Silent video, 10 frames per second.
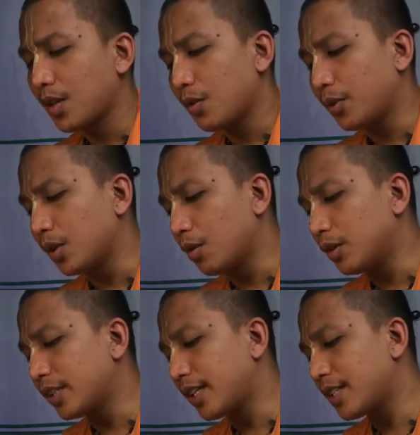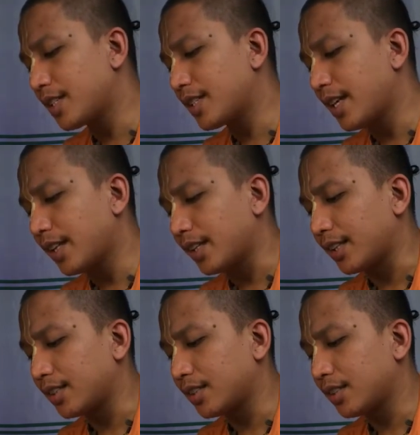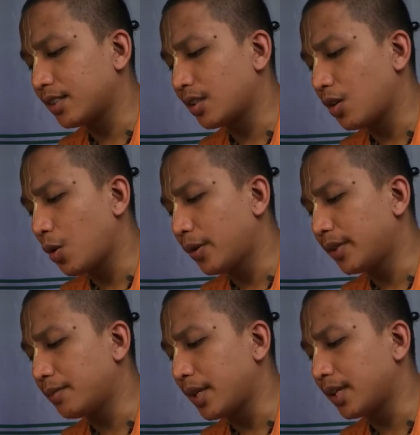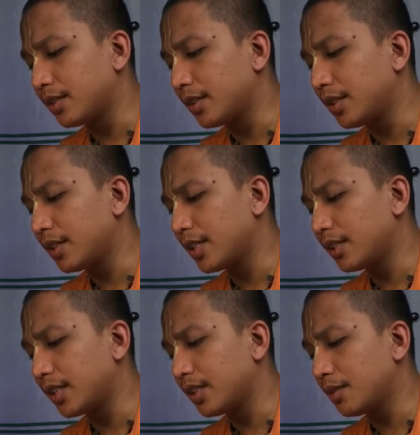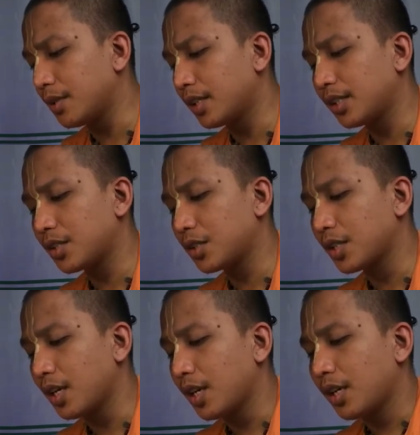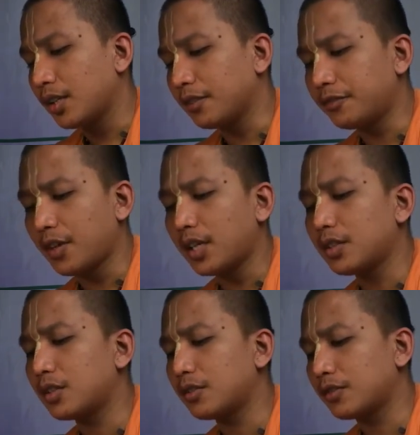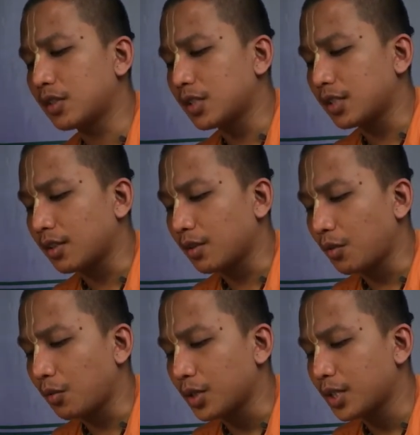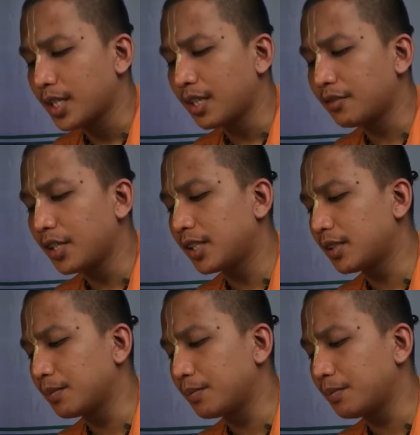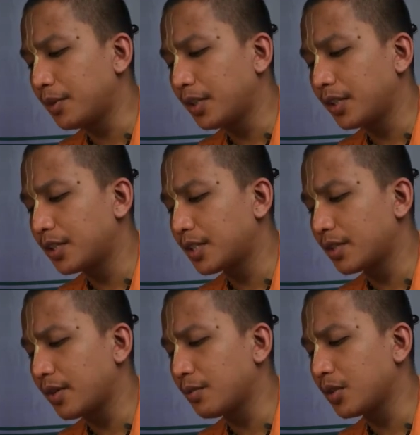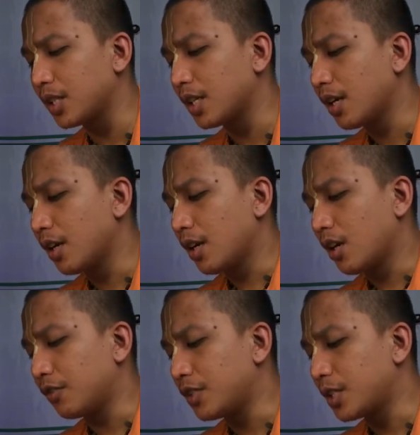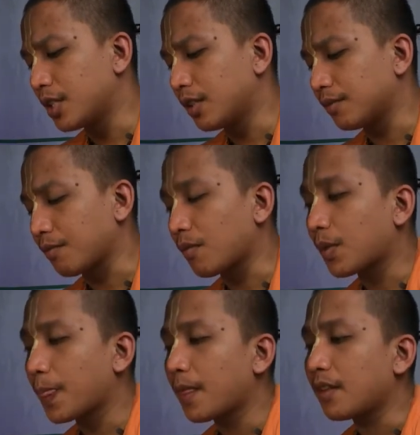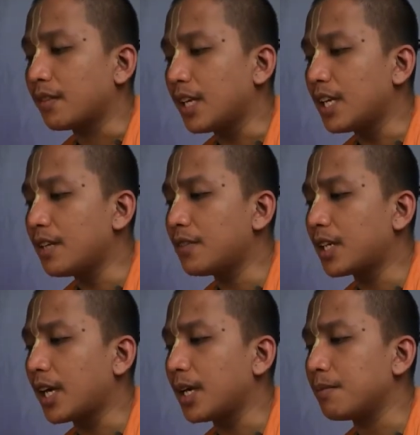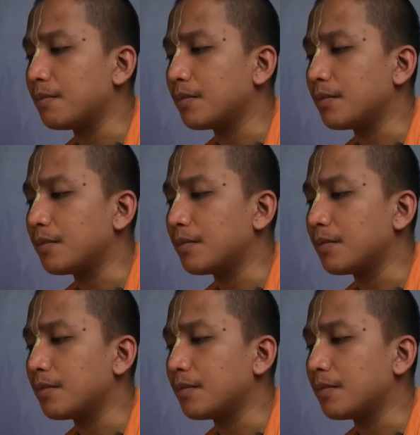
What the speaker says: When all the ecstatic cohort men heard that Nanda Maharaj, the father of Krishna, was celebrating the birth ceremony of his son, they became